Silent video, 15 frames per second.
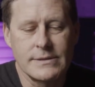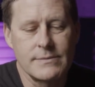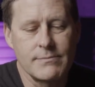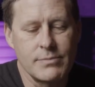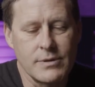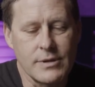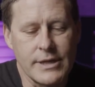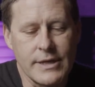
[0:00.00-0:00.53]

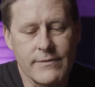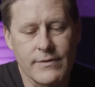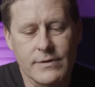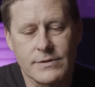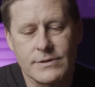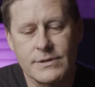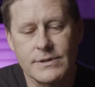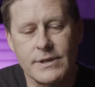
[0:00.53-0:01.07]

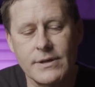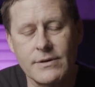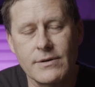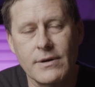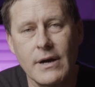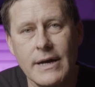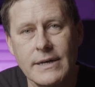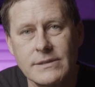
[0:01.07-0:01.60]
believers in
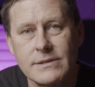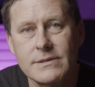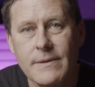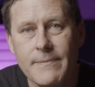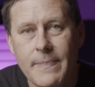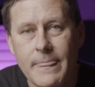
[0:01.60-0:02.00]
Christ,